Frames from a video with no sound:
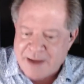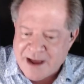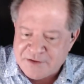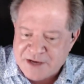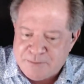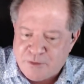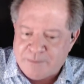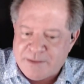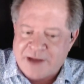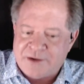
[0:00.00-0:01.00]
the D point
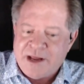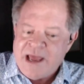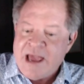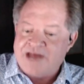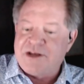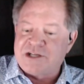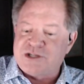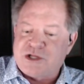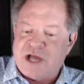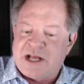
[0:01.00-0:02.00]
pattern. It does
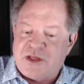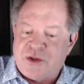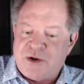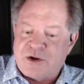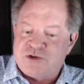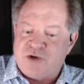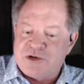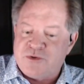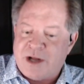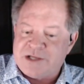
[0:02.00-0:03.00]
look like the 30 year
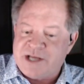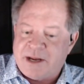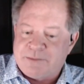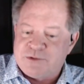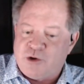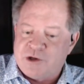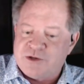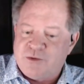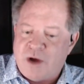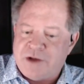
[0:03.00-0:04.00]
Treasury wants to head up towards the
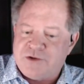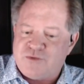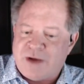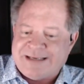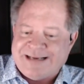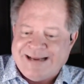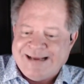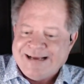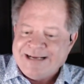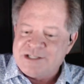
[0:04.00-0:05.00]

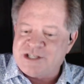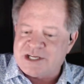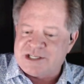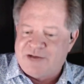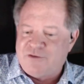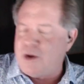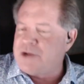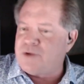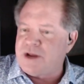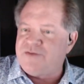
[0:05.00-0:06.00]
126 level,
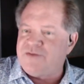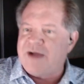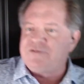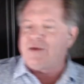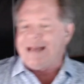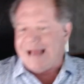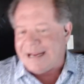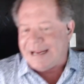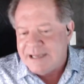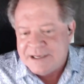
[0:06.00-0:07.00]

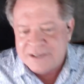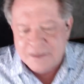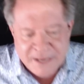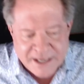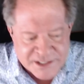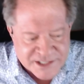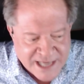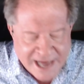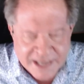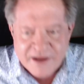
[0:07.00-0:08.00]
125.29 to be
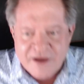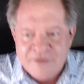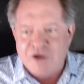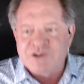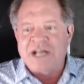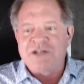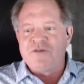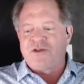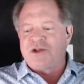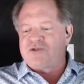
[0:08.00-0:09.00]
exact. Folks, stay tuned
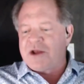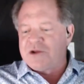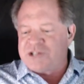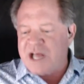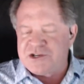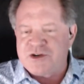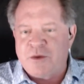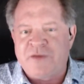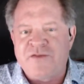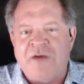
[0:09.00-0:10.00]
for the Trader's Edge show.
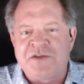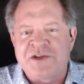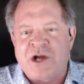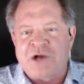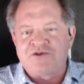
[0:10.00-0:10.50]
But if you have to start your